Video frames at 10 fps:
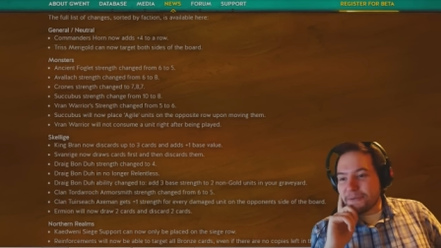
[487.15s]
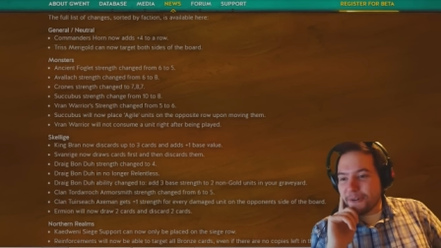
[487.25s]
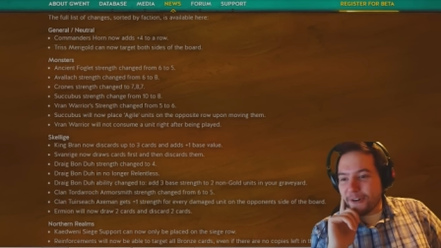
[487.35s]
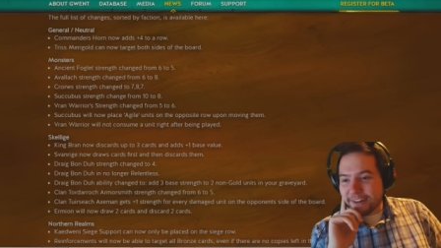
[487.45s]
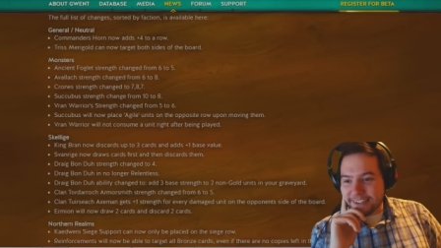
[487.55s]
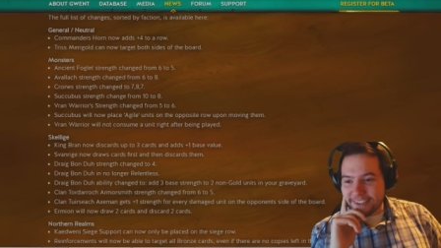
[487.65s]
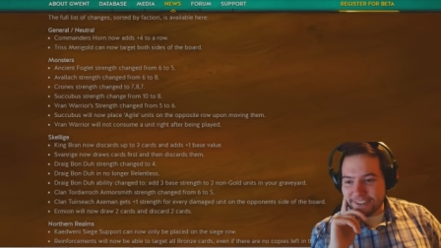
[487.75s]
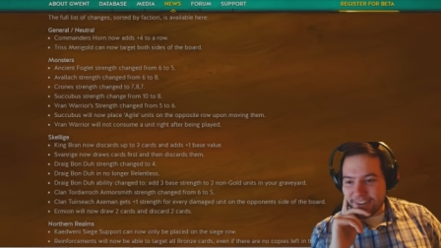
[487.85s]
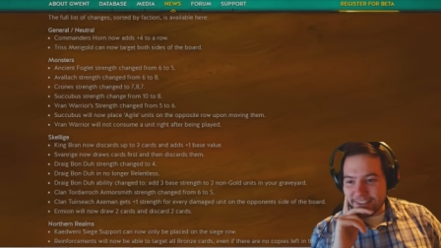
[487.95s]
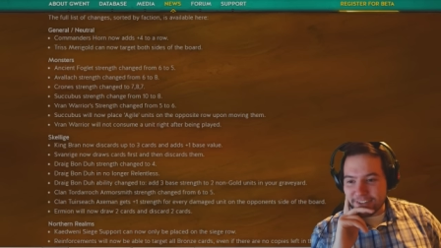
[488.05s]
Warrior's
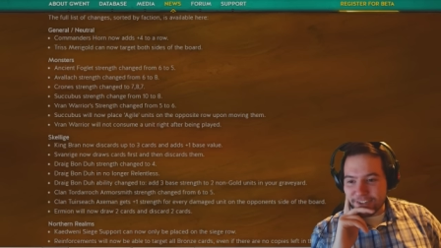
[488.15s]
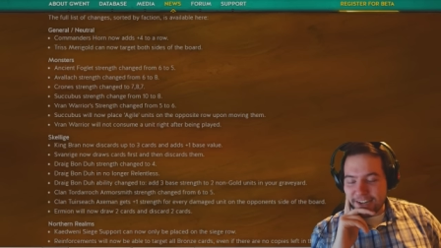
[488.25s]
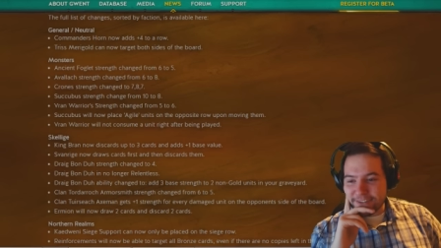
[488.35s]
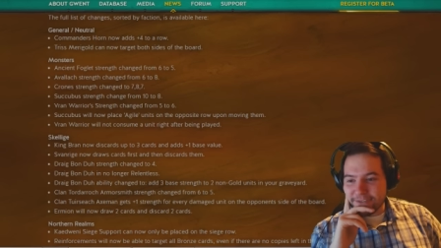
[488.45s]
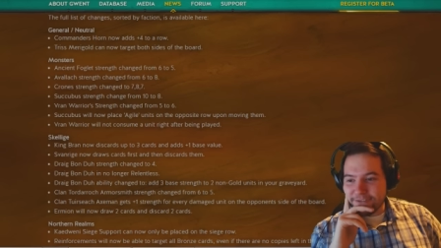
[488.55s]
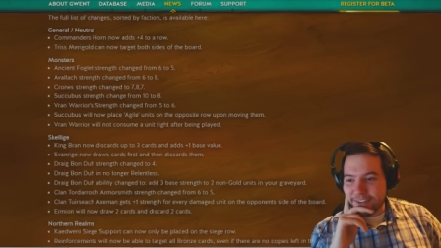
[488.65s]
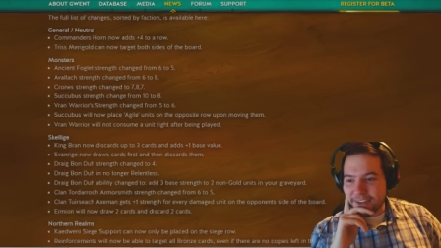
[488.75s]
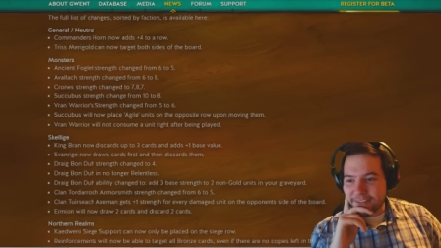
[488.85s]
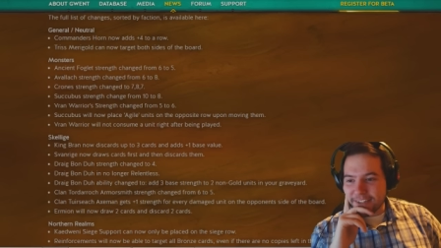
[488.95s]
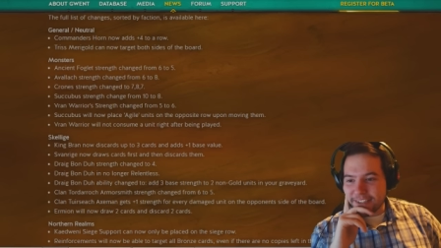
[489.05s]
strength changed from
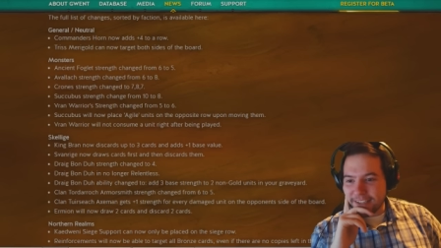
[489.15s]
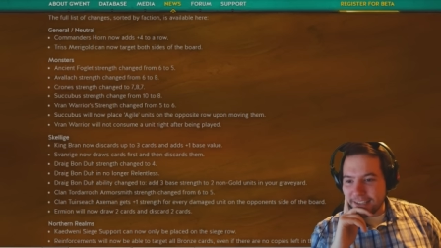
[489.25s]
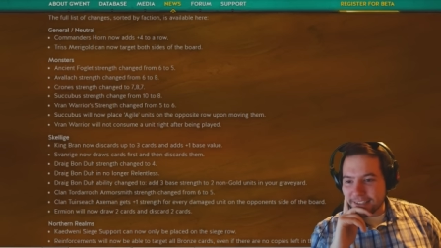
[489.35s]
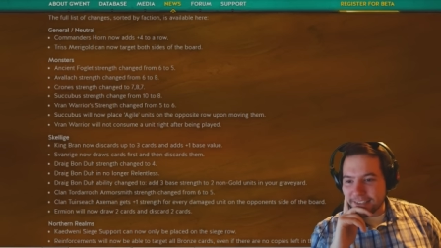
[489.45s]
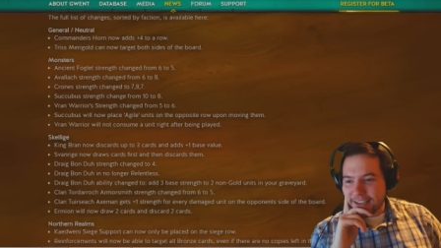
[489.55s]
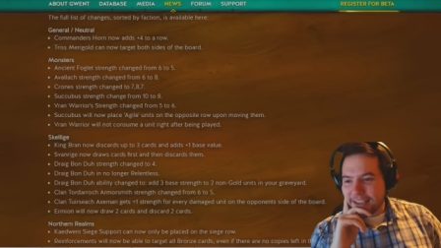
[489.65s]
5 to 6.